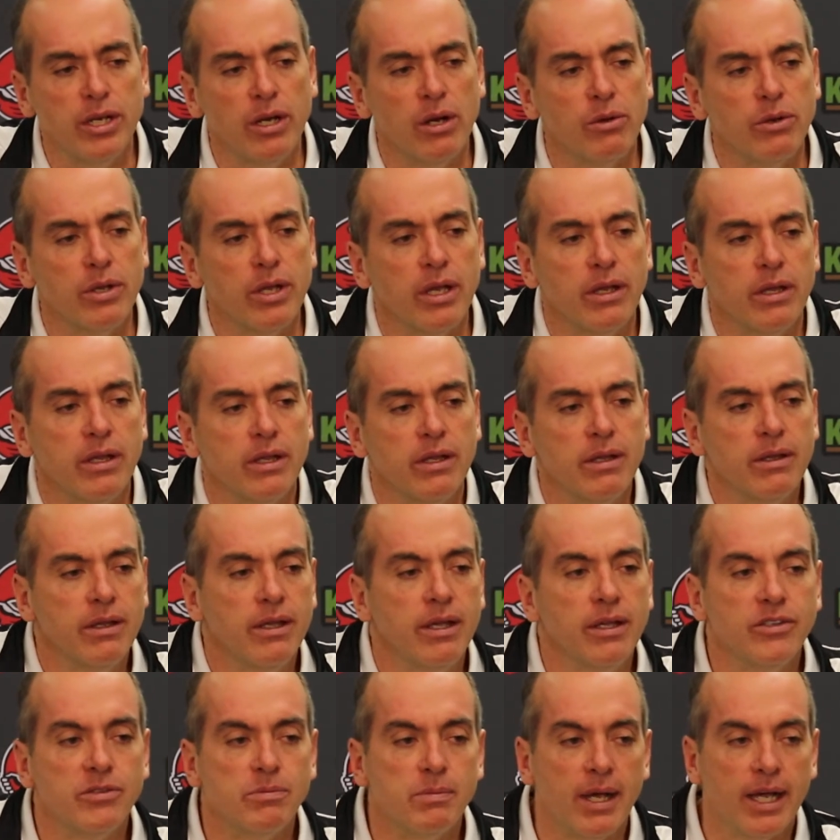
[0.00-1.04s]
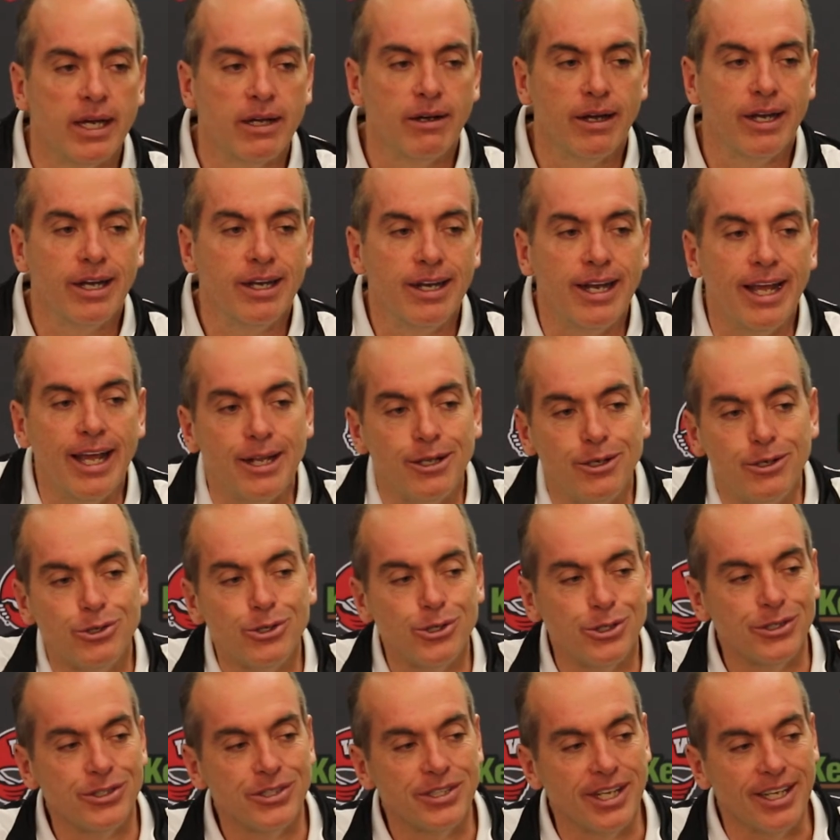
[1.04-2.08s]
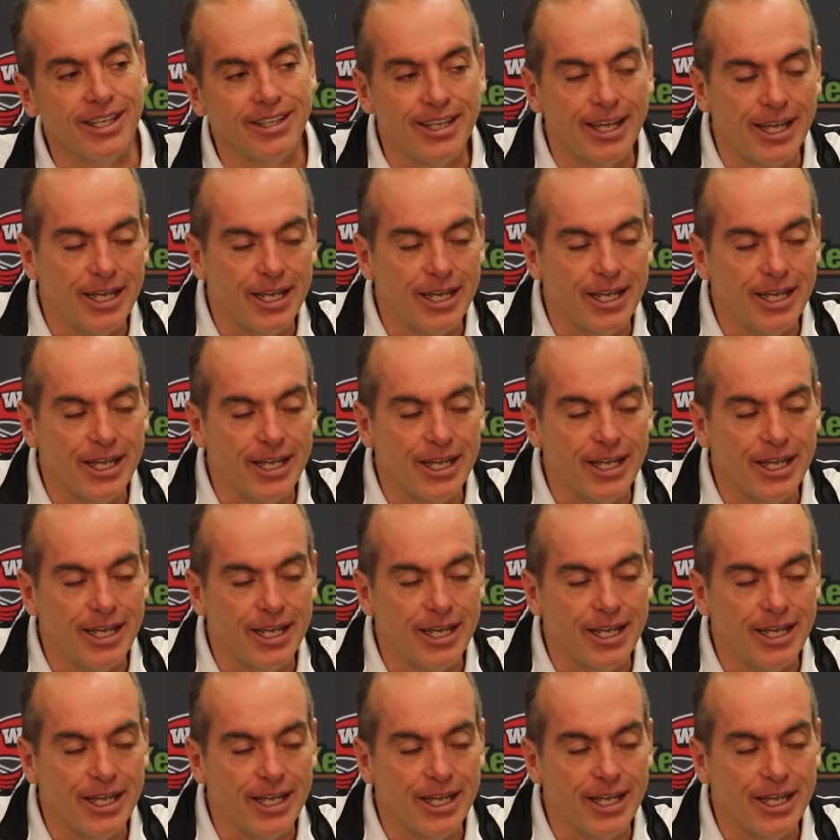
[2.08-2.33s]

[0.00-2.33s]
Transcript: You know, as my granddad used to say,